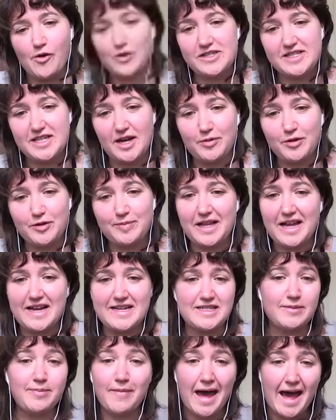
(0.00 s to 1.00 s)
Double Blind
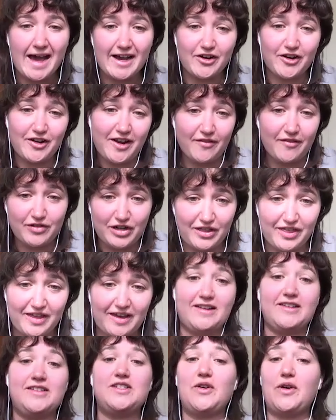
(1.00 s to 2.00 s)
Mag on
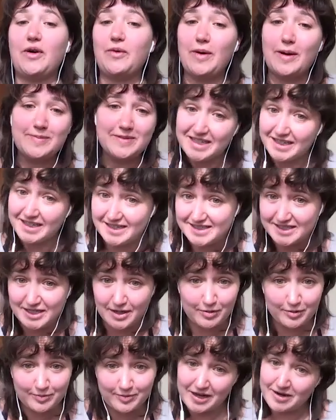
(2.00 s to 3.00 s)
everything. So our website is
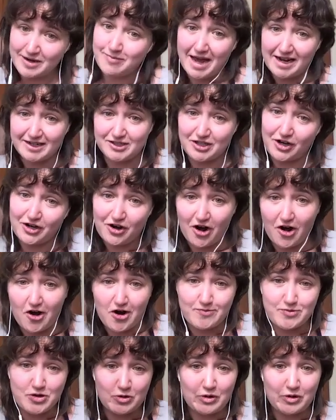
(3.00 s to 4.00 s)

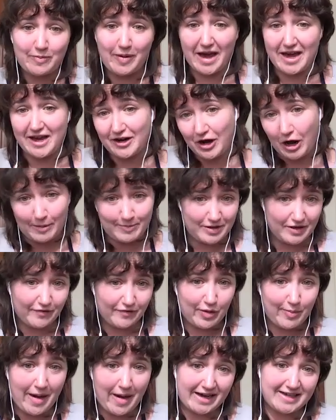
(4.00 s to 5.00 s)
doubleblindmag.com. You can buy a copy of
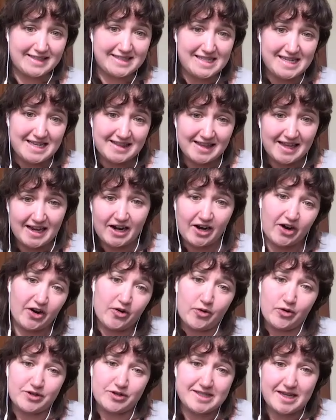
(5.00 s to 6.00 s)
the magazine there
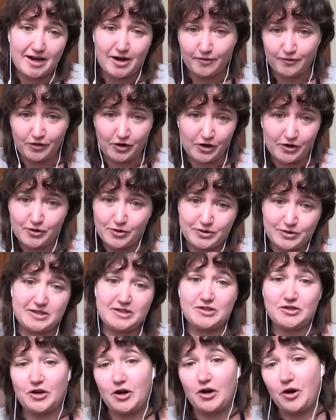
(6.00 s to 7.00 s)
or sign up for our courses
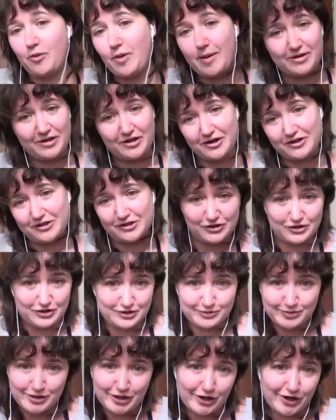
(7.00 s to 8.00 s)
or our webinars or just
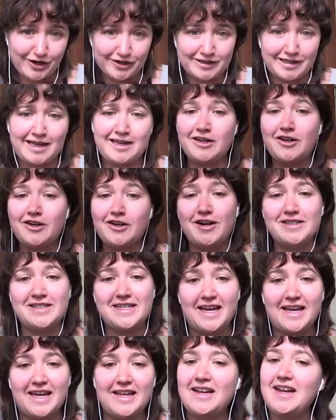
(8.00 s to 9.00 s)
read our online
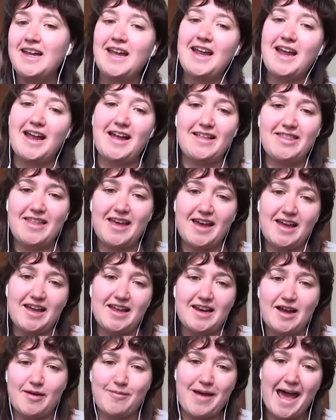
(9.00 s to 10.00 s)
content. And
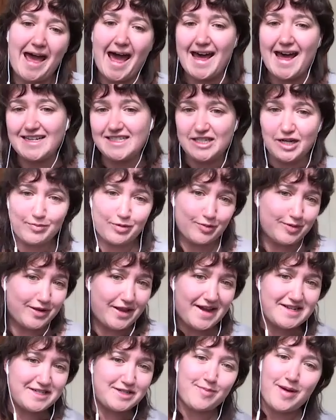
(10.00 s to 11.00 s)
then um, at Double
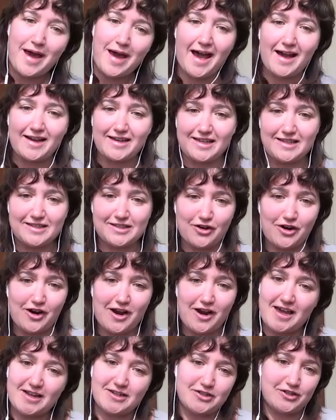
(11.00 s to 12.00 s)
Blind Mag is our
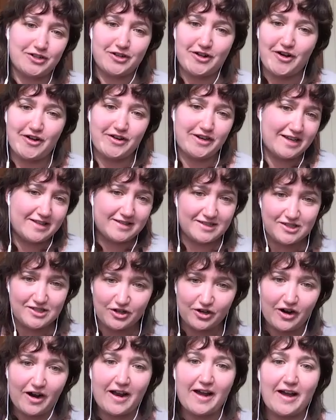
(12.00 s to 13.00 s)
handle on
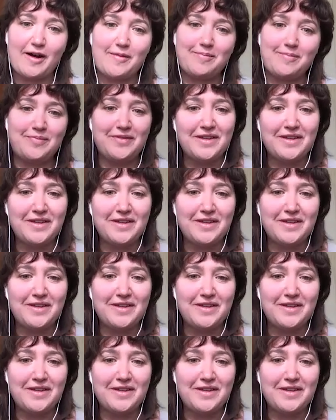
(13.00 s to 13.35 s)
Instagram,